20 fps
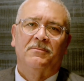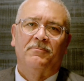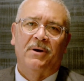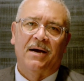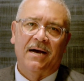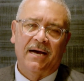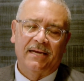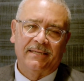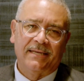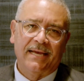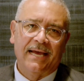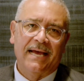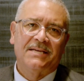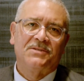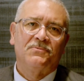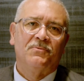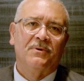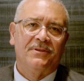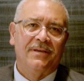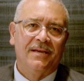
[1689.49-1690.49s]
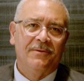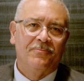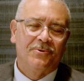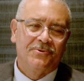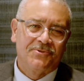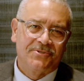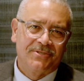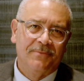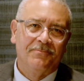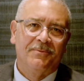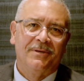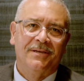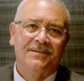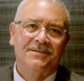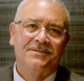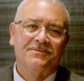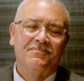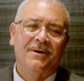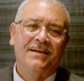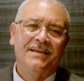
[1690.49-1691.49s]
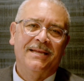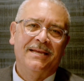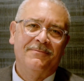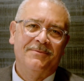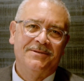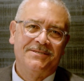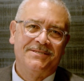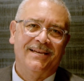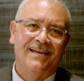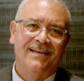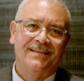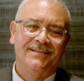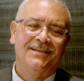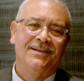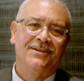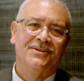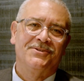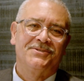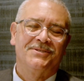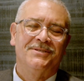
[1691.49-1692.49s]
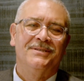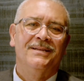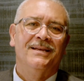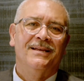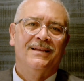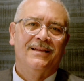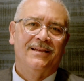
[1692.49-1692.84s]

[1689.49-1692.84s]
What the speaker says: podcast with April Simpkins. My name is Dan Gillison.